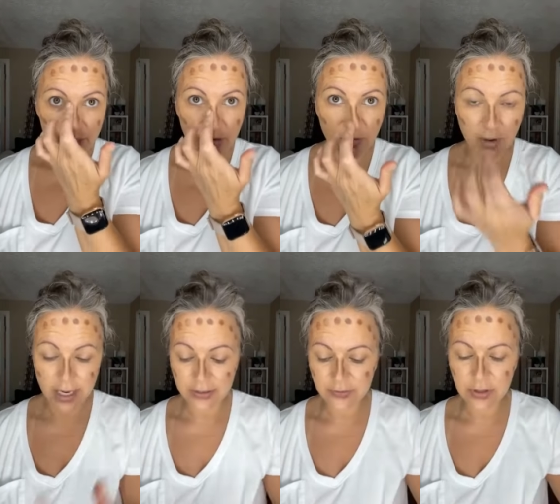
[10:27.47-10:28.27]
Go
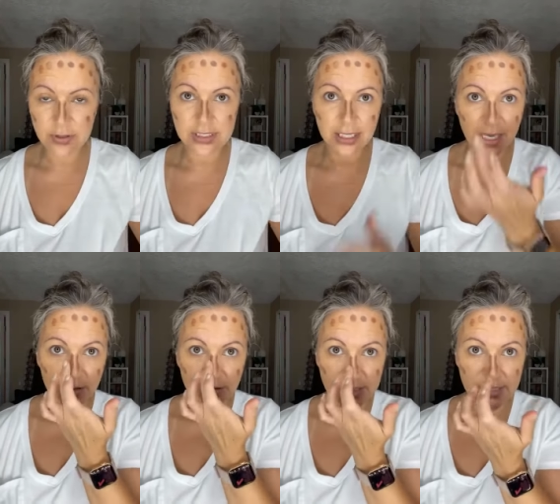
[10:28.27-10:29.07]
kind of close
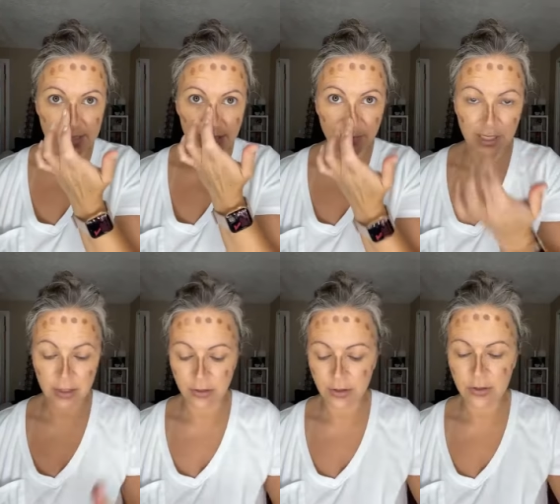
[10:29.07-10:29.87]
together. This is going to
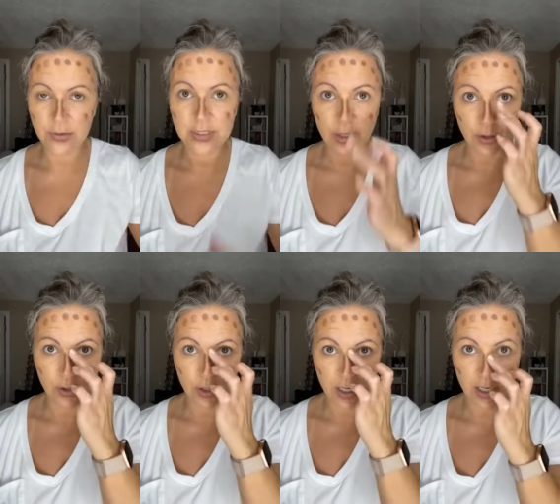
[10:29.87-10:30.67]
make your nose
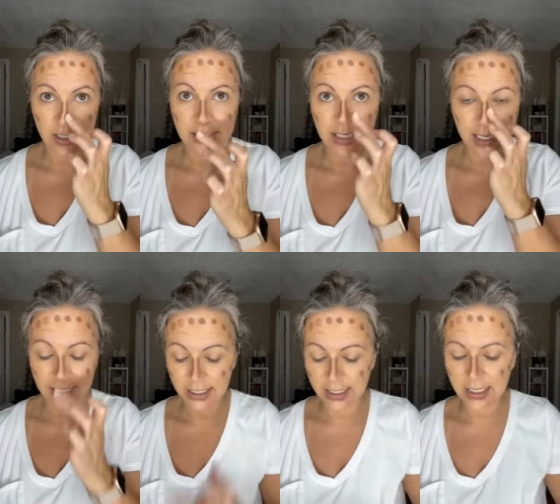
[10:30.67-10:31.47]
look
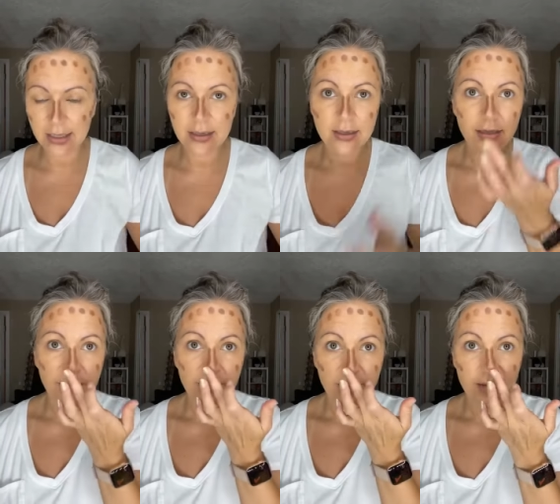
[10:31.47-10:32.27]
tiny.
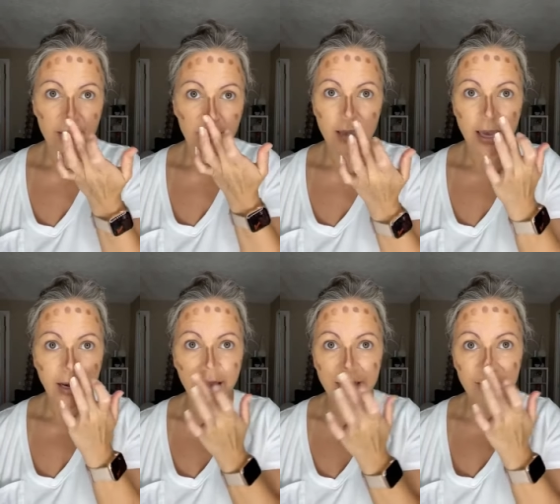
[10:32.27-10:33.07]

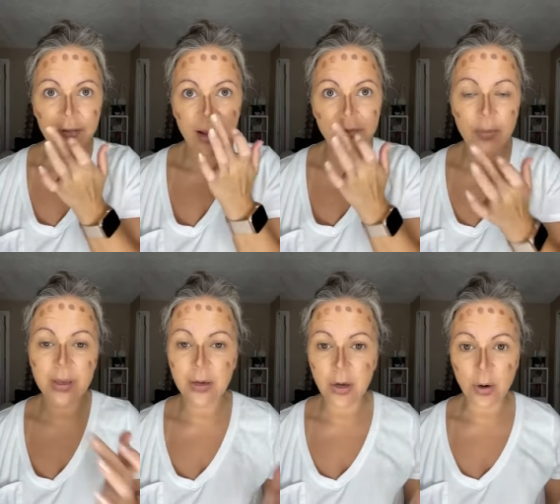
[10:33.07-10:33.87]
And I don't even have a
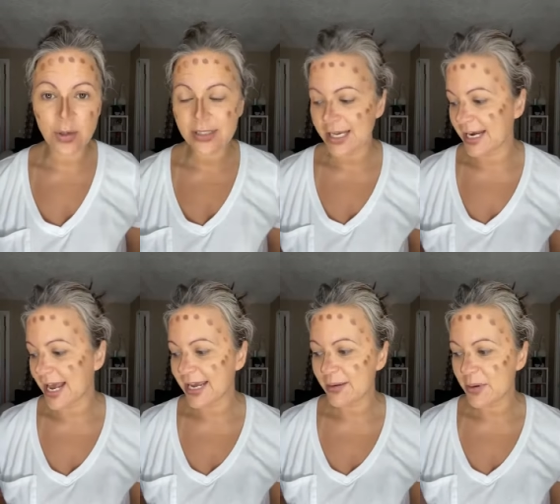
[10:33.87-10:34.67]
big nose, and
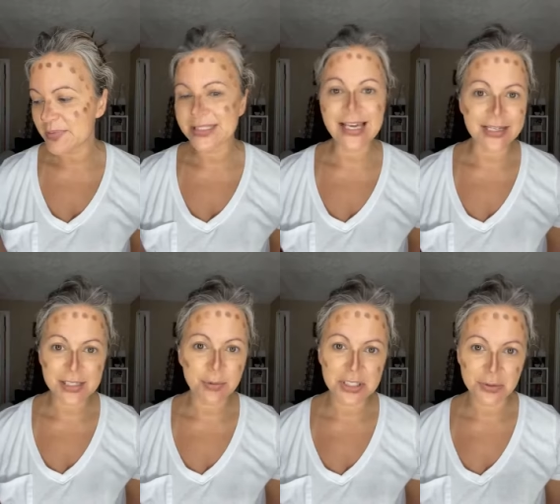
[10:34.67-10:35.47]
I am
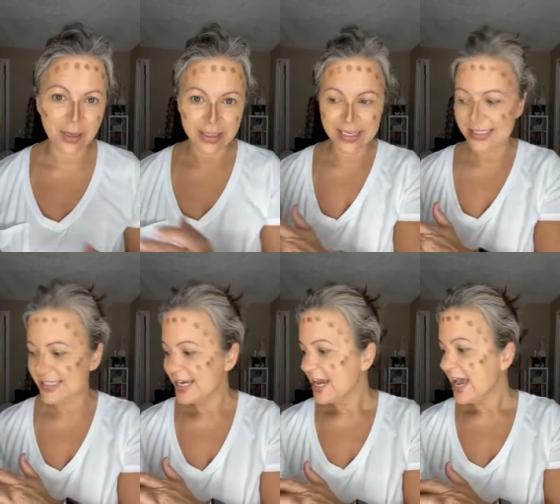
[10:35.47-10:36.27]
obsessed with doing this.